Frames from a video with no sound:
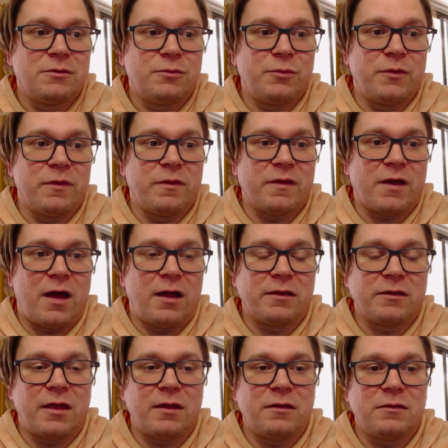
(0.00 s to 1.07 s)
with the
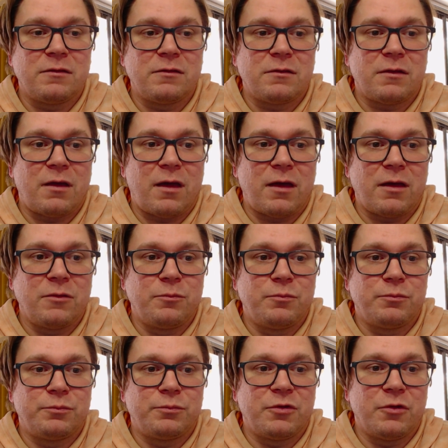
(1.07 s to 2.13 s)
content I
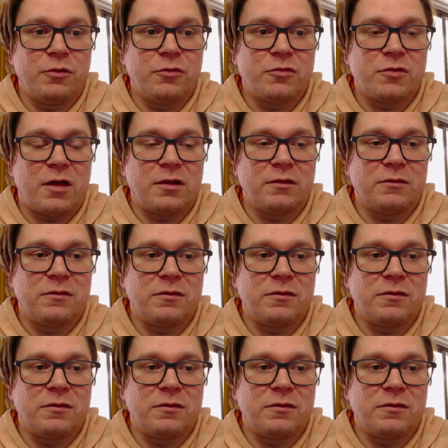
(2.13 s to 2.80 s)
produce on